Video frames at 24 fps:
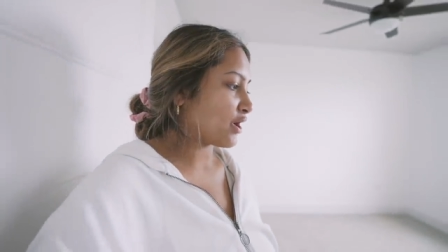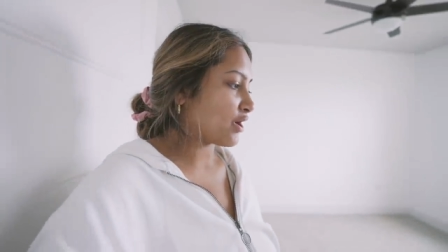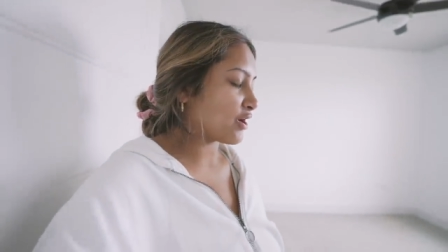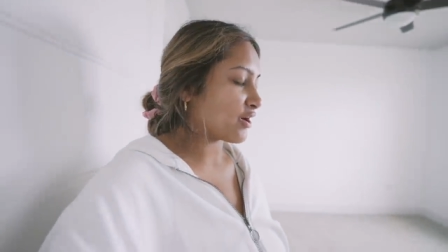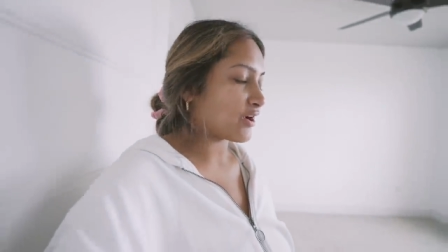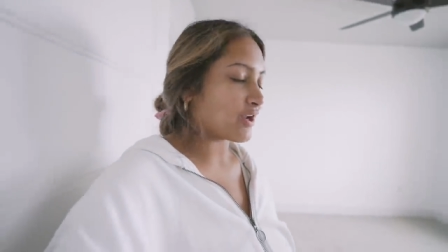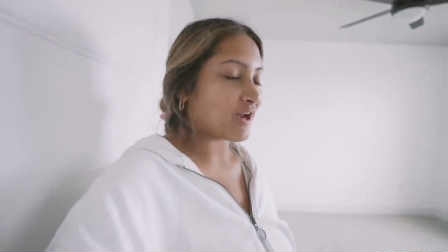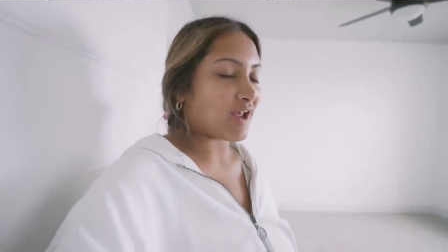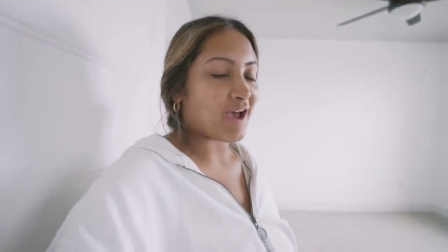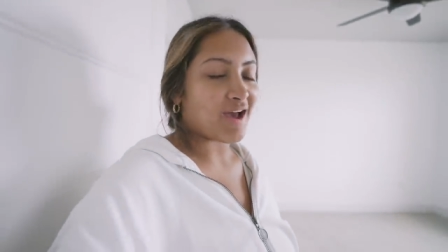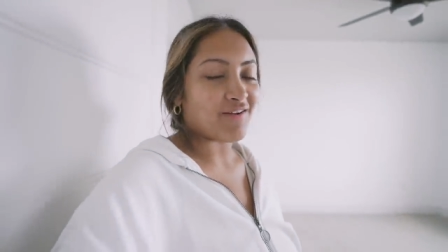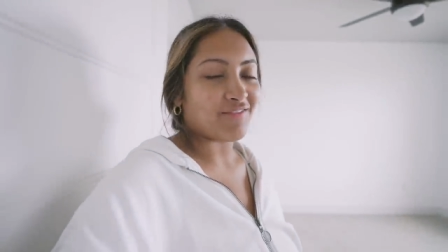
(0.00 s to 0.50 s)

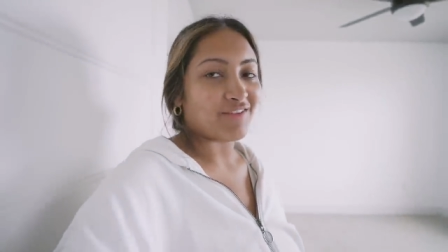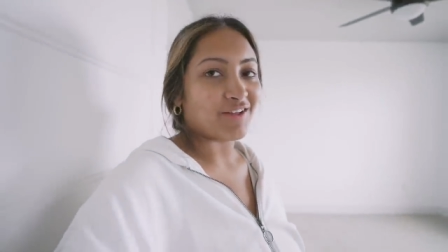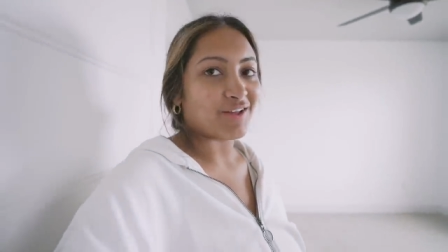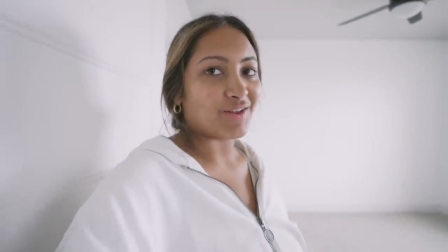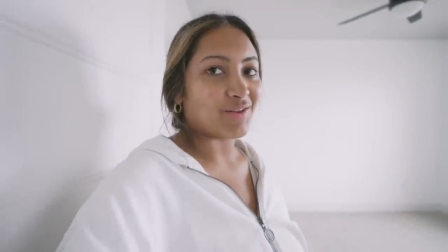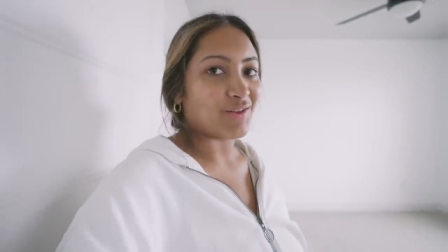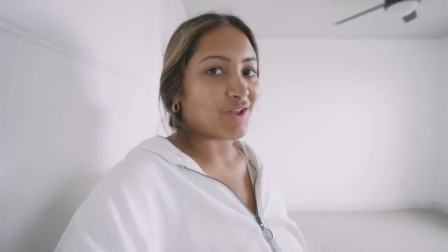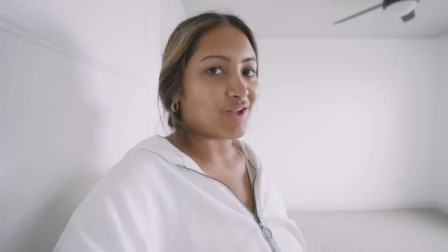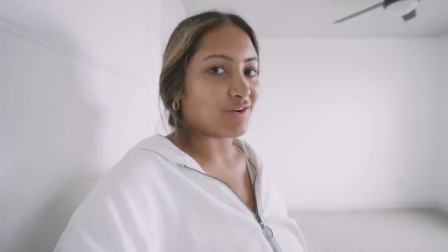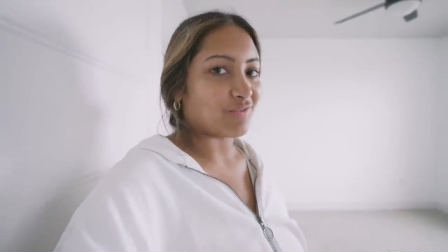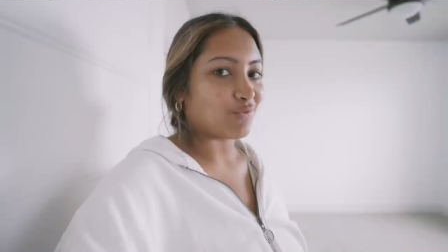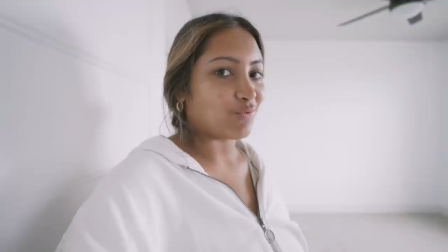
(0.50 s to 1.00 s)
aren't gonna have like
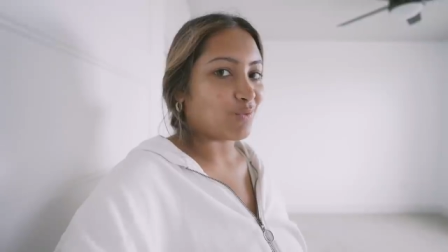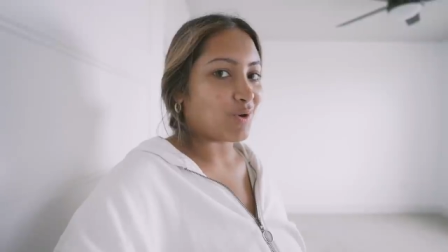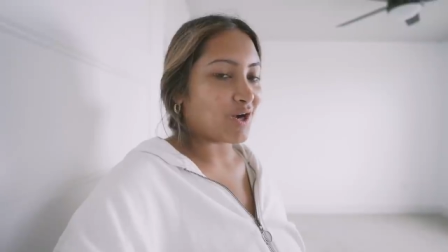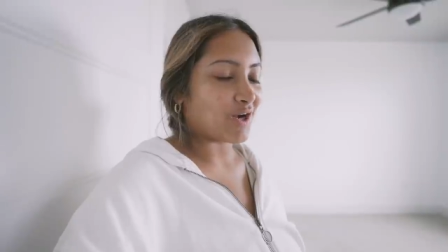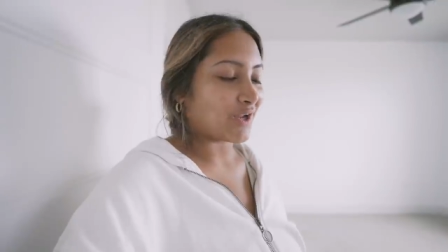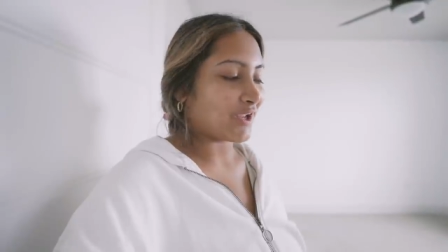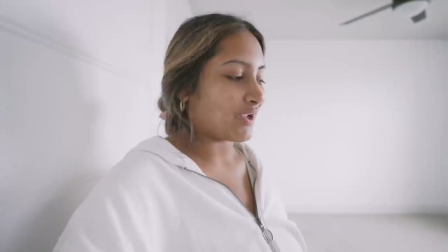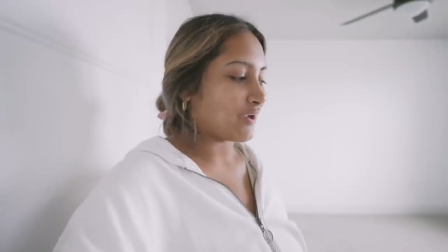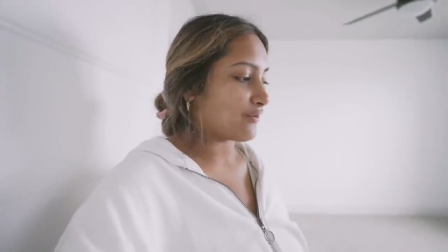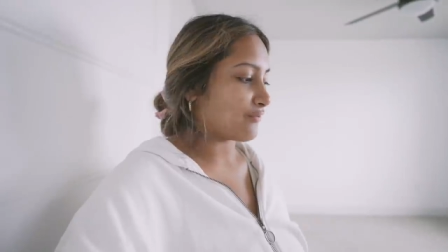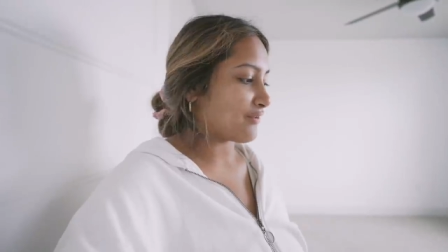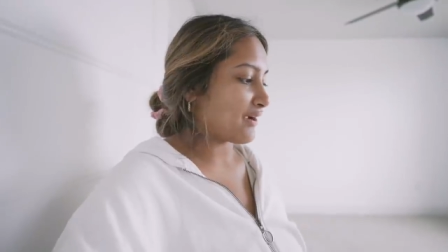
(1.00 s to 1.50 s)
a lot of
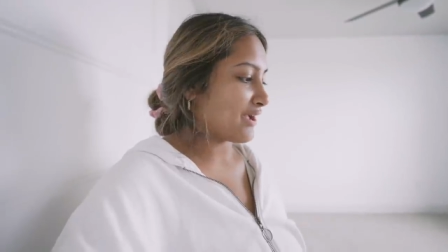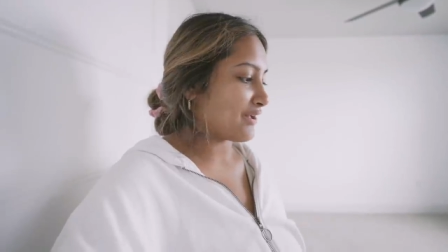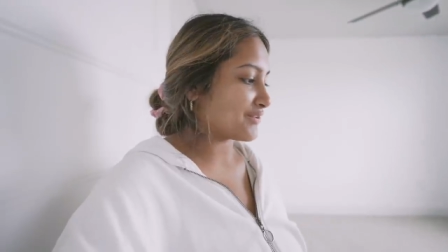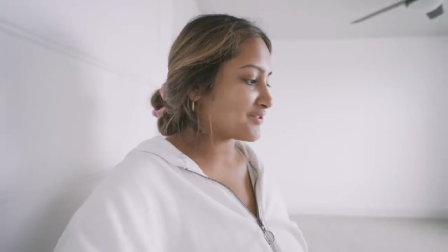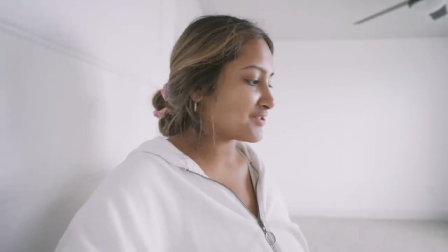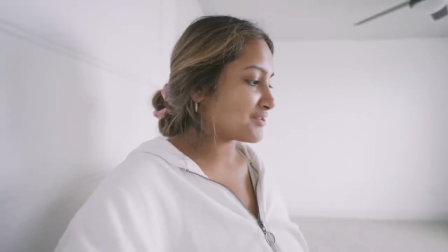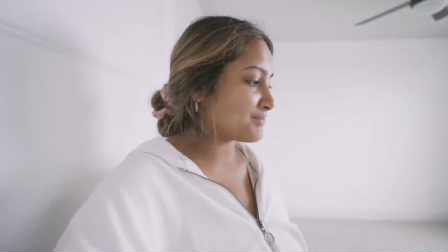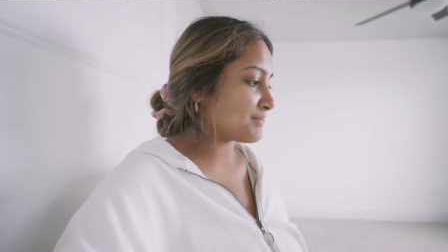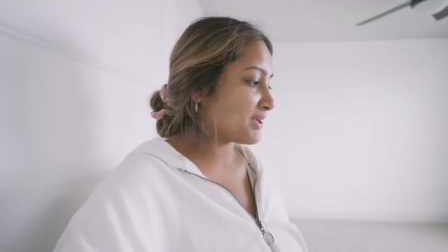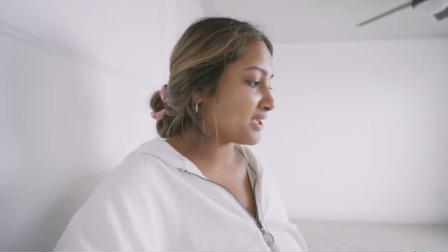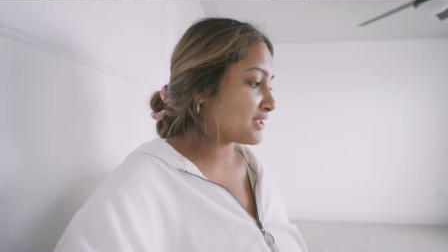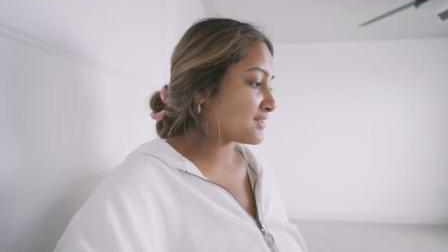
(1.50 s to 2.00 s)
walking
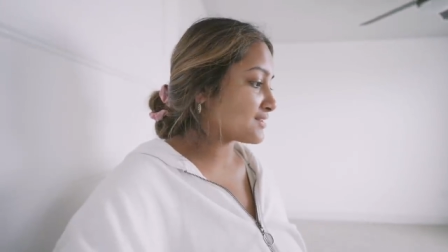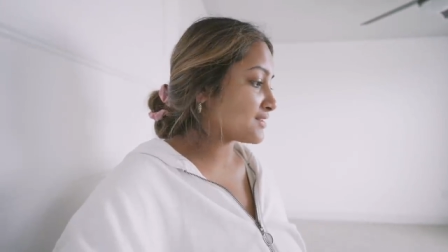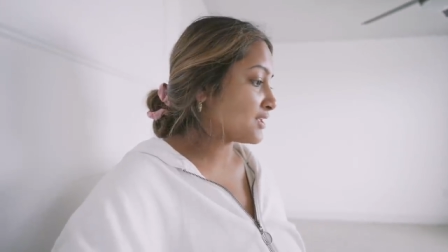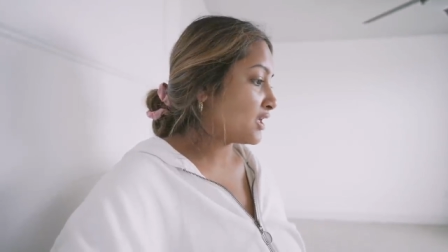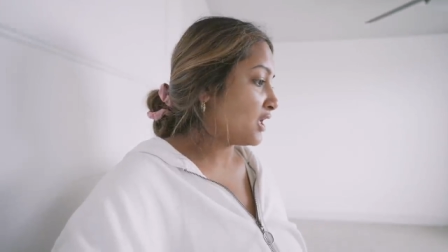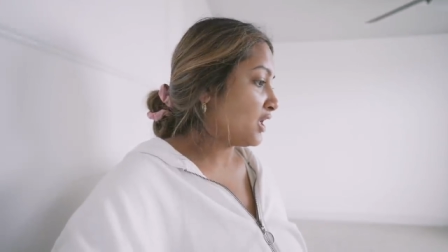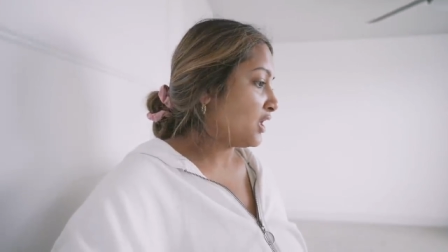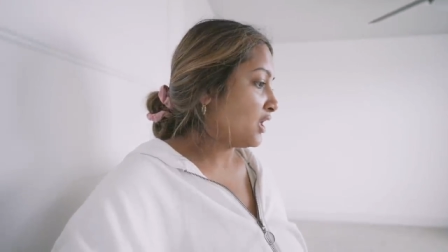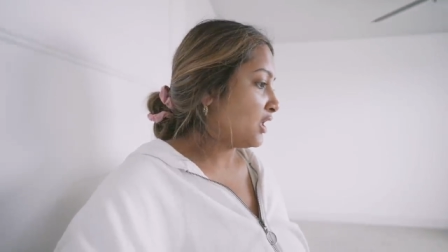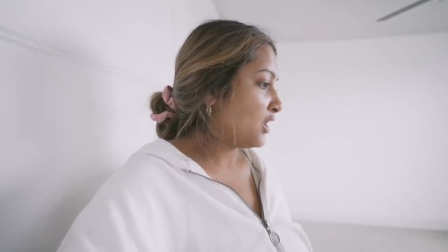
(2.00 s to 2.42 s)
around space.